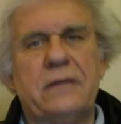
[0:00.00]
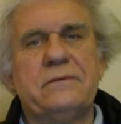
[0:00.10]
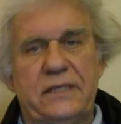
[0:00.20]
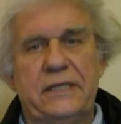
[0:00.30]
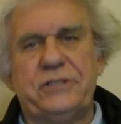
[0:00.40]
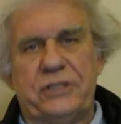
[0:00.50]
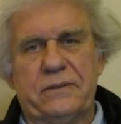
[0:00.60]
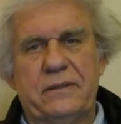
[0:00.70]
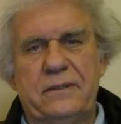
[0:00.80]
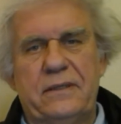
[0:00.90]
religion.
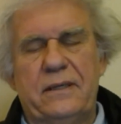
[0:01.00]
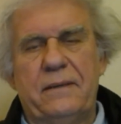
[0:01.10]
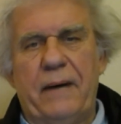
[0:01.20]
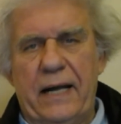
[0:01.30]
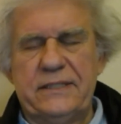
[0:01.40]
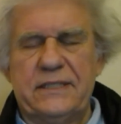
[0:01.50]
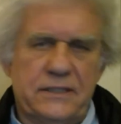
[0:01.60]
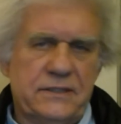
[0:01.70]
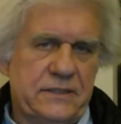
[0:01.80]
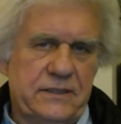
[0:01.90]
Politics
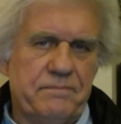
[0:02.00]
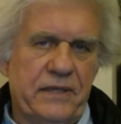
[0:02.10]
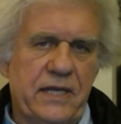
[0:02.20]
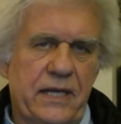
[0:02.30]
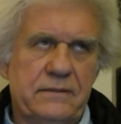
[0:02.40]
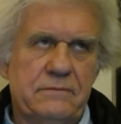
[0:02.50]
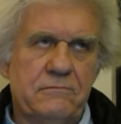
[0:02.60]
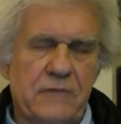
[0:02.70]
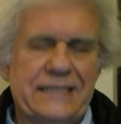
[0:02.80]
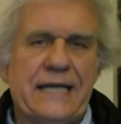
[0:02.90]
is simply
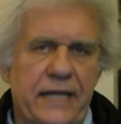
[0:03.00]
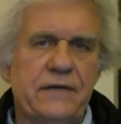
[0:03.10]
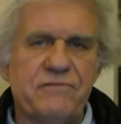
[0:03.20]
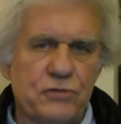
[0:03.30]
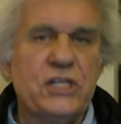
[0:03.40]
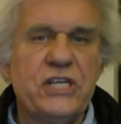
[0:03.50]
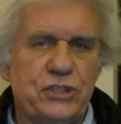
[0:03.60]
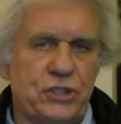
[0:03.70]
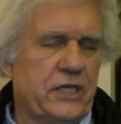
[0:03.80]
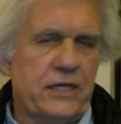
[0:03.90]
one kind of
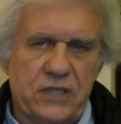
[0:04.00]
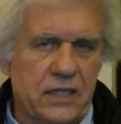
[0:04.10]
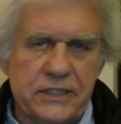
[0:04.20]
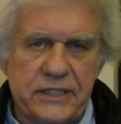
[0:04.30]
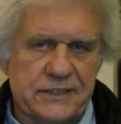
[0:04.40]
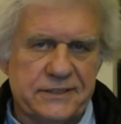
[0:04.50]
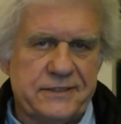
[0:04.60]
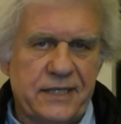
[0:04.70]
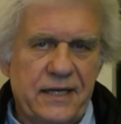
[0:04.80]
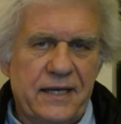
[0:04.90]
religion. That's all it
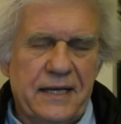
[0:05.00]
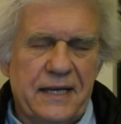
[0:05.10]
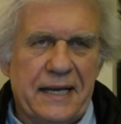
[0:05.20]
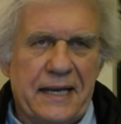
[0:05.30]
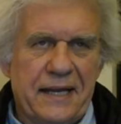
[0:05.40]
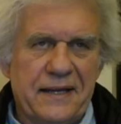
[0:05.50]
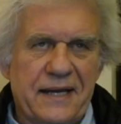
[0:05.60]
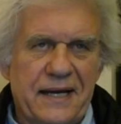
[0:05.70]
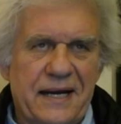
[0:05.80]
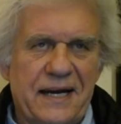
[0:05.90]
is and
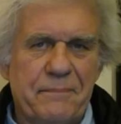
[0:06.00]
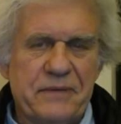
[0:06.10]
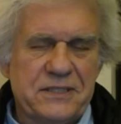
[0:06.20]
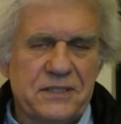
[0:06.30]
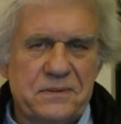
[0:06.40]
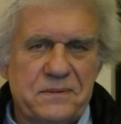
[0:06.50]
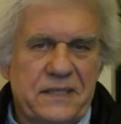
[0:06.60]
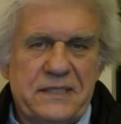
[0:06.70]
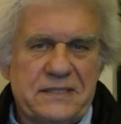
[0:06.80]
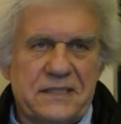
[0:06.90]
uh, because
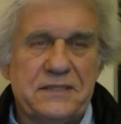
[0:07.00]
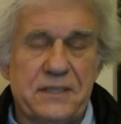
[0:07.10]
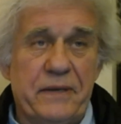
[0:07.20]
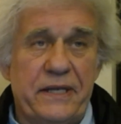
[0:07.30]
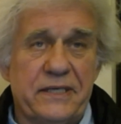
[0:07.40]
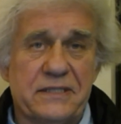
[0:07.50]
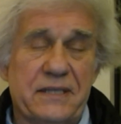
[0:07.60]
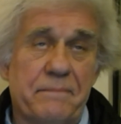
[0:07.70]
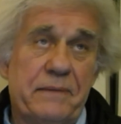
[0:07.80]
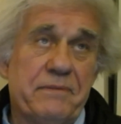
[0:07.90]
what is it? It's opinion.
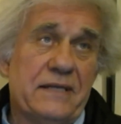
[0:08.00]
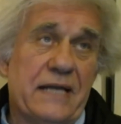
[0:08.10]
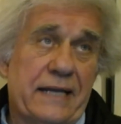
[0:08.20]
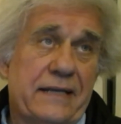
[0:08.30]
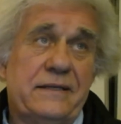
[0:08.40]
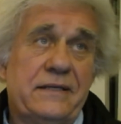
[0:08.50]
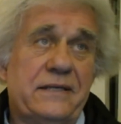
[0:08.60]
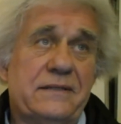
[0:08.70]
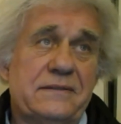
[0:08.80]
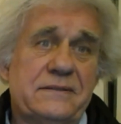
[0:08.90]
Some people like you
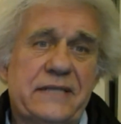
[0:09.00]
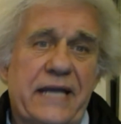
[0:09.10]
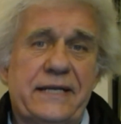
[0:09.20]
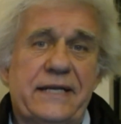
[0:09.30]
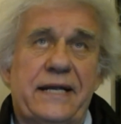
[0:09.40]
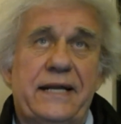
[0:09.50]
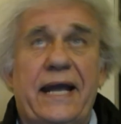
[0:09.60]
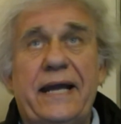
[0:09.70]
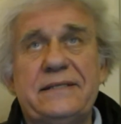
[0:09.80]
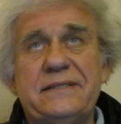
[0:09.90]
know candidate
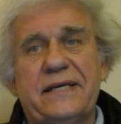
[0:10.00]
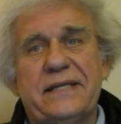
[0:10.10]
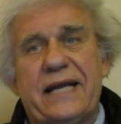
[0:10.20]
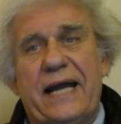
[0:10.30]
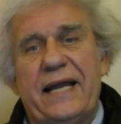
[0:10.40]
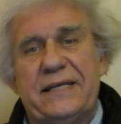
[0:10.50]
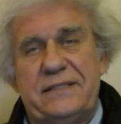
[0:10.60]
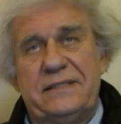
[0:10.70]
A, the other guy likes